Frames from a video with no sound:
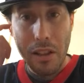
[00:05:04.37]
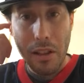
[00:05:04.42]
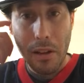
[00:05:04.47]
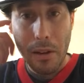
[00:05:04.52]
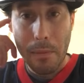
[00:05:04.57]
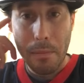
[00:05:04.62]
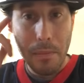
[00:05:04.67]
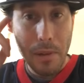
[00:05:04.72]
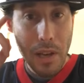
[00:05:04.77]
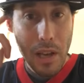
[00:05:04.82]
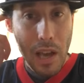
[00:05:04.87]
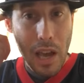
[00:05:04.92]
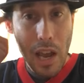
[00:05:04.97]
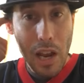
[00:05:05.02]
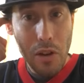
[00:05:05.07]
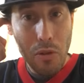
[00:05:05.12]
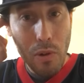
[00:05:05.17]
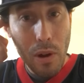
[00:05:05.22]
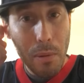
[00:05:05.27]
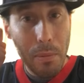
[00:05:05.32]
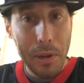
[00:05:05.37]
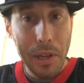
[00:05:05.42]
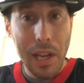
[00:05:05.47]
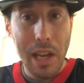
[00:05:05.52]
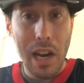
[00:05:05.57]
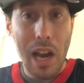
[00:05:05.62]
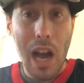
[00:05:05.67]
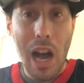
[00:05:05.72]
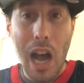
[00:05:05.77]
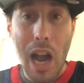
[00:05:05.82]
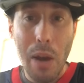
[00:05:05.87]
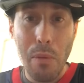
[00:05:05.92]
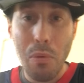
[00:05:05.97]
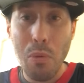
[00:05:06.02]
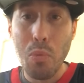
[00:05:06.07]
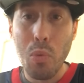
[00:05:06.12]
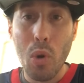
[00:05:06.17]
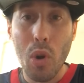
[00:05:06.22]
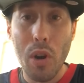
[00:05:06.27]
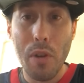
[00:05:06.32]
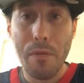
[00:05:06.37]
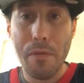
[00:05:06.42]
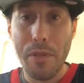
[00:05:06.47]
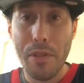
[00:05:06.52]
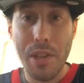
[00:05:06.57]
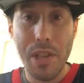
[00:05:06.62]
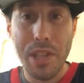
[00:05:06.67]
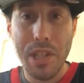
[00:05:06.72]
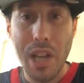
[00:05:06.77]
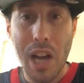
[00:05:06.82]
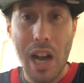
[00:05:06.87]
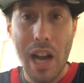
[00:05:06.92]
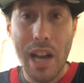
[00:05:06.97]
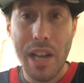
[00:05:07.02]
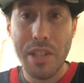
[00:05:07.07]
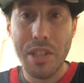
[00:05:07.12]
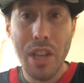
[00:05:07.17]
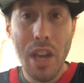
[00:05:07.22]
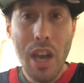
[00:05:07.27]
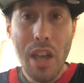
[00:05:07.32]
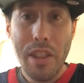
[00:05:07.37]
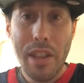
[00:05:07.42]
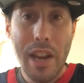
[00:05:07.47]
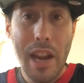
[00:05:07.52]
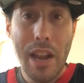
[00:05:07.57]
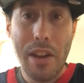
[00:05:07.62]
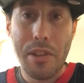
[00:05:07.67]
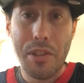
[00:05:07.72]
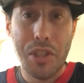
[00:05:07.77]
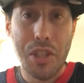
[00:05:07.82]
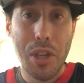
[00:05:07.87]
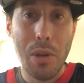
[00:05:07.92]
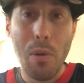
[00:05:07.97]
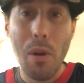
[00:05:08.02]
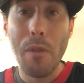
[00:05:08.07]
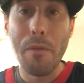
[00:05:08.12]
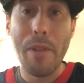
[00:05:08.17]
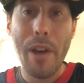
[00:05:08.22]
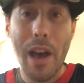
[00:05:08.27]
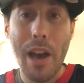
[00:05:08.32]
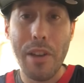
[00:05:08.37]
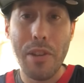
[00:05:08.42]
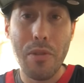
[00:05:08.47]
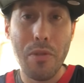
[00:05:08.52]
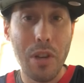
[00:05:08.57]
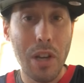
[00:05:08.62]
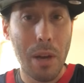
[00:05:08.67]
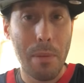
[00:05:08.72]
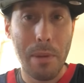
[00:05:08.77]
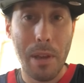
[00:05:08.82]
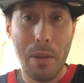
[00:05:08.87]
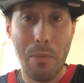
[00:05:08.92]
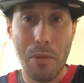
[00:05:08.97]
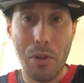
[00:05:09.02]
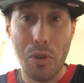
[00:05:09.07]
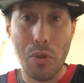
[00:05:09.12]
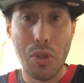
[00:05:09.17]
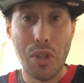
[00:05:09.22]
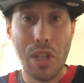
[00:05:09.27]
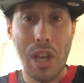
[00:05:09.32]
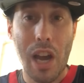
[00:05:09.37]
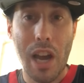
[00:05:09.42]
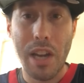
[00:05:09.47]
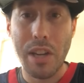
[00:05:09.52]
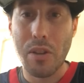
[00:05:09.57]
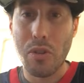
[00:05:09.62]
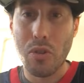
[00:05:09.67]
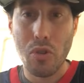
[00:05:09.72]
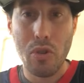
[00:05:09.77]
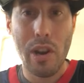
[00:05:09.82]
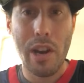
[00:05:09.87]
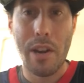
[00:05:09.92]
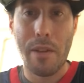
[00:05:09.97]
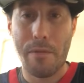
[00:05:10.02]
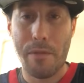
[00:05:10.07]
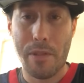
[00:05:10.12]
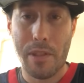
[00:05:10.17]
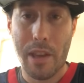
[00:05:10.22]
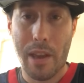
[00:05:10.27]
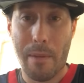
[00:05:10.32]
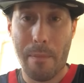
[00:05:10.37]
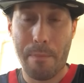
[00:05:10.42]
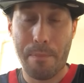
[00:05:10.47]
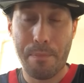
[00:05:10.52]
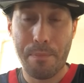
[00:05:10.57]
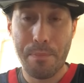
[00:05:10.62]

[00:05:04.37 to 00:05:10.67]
them, and you were able to get a high reward for these guys that had zero value coming in when you signed or traded for them.